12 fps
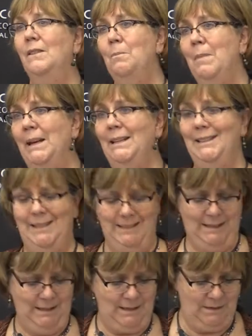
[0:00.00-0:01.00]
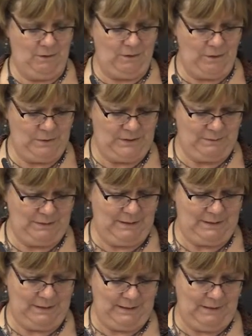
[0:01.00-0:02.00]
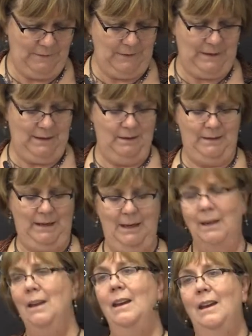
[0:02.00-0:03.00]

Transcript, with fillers: the money's needed grows significantly,